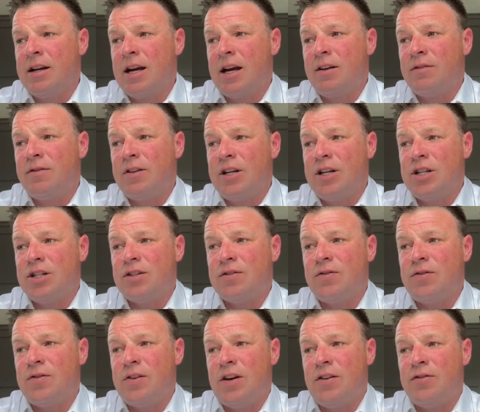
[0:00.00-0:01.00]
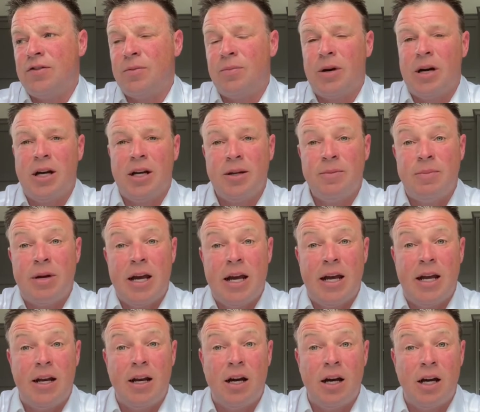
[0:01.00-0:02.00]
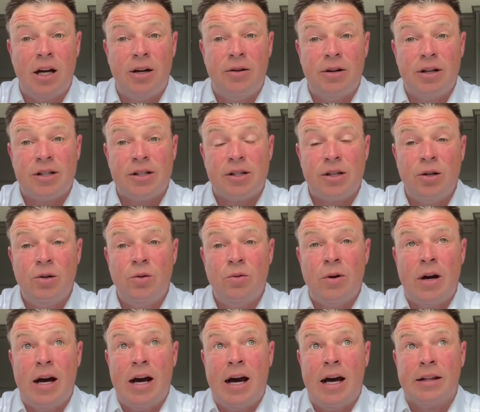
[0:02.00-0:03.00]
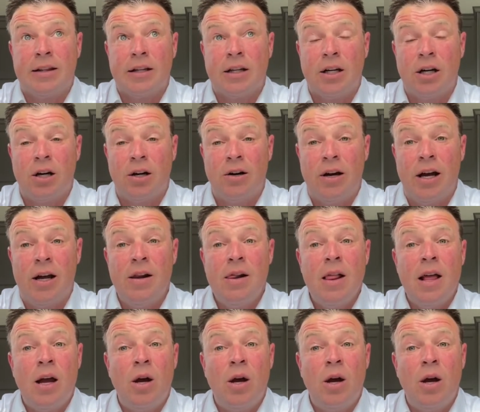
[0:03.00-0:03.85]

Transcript: and finished 5th behind Pale Iris, who at the Curragh,